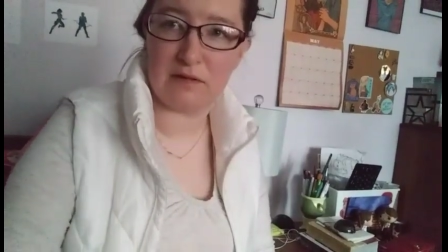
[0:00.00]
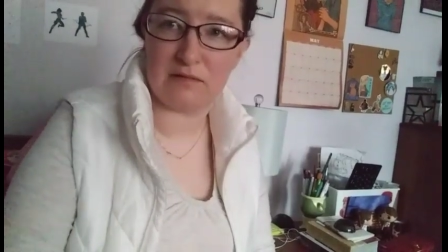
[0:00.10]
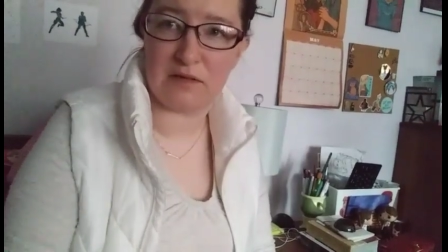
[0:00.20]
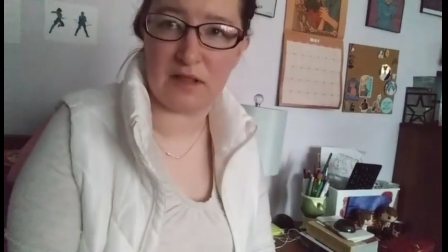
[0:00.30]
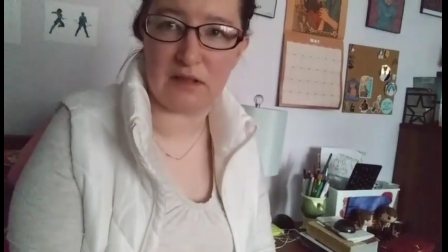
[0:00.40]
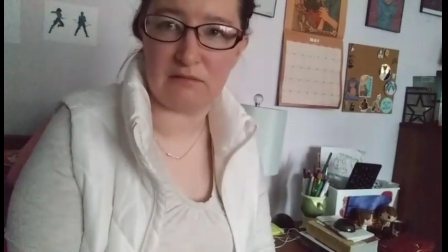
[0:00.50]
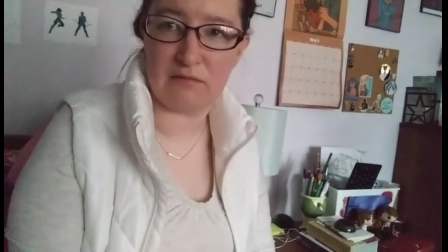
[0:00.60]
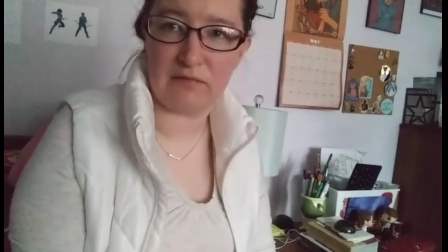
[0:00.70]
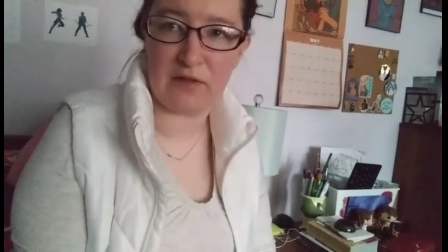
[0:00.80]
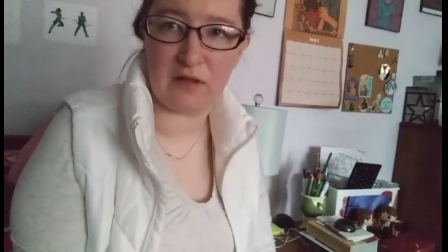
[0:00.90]
You know,
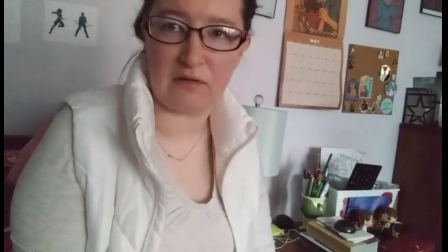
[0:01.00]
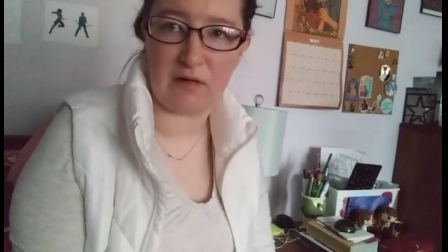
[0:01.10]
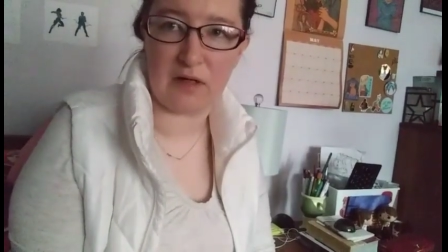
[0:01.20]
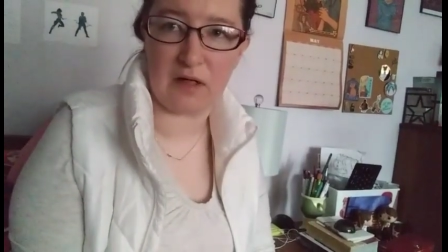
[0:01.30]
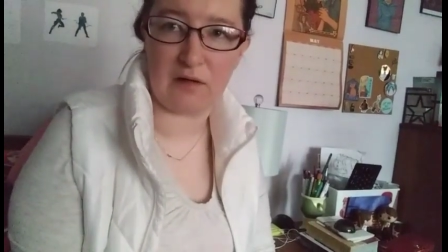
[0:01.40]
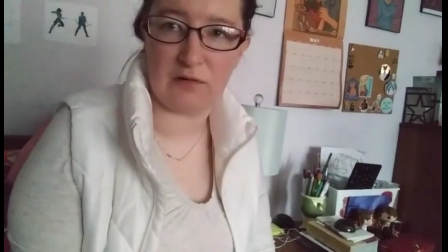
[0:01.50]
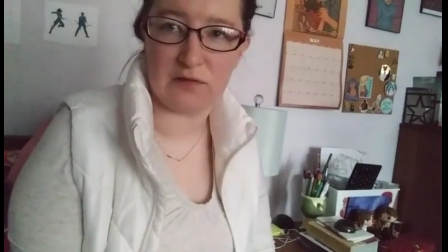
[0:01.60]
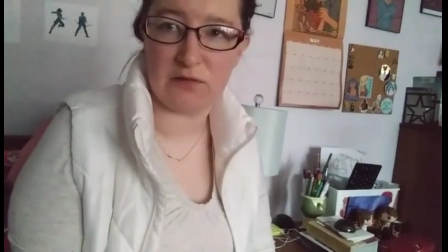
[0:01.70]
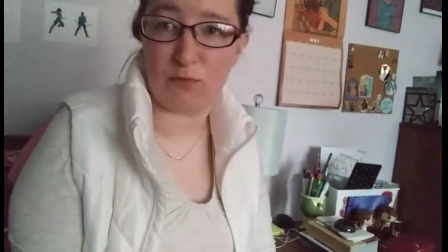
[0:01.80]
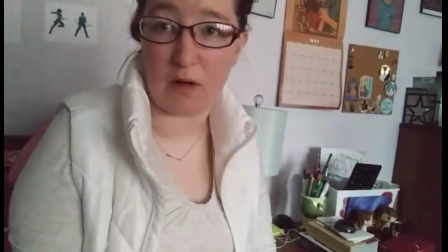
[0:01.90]
if you don't want
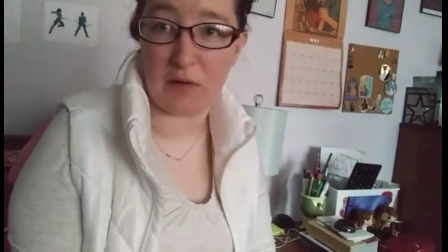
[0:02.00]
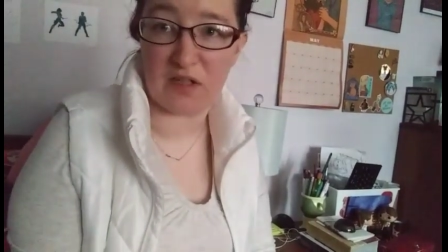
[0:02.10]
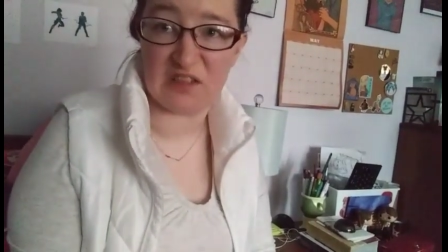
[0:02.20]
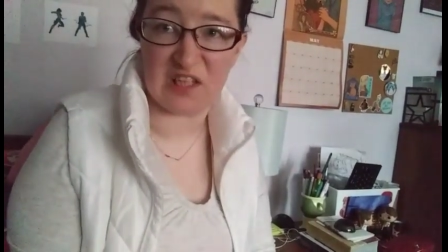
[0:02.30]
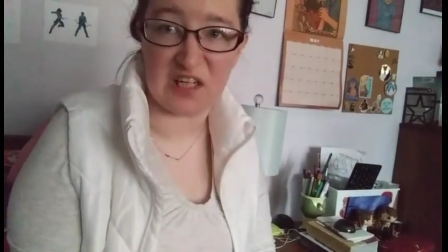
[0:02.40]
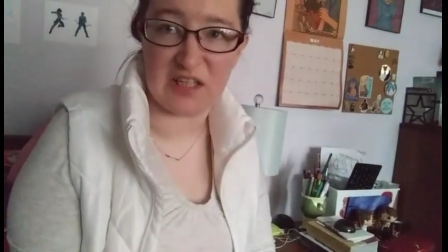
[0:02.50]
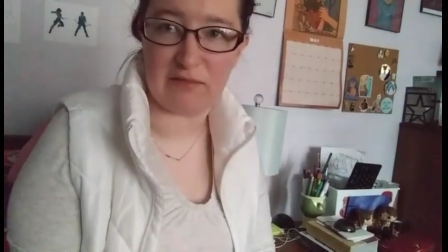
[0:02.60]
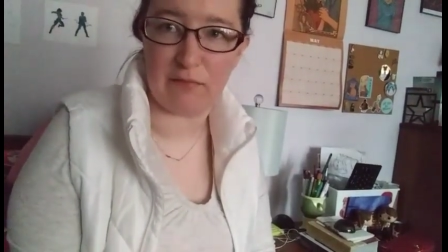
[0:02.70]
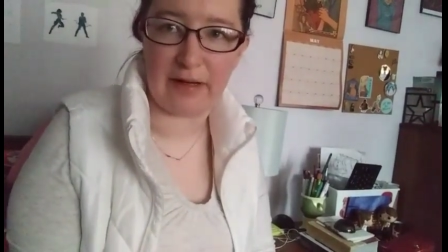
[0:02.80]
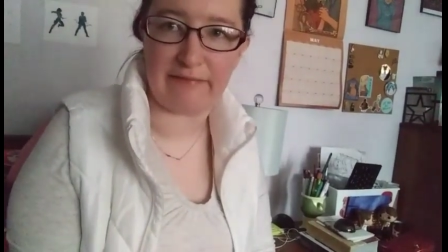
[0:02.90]
Kohl's, Walmart, Target,
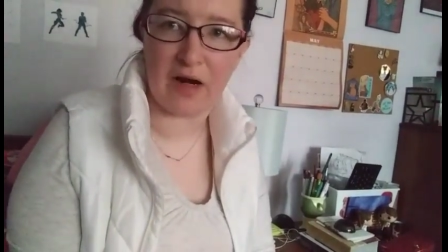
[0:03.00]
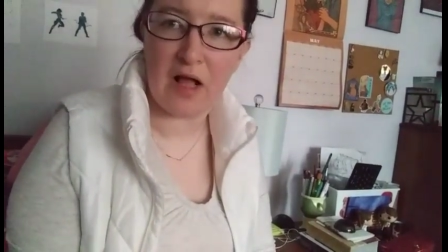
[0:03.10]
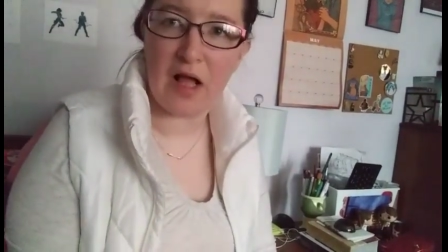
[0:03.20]
whatever.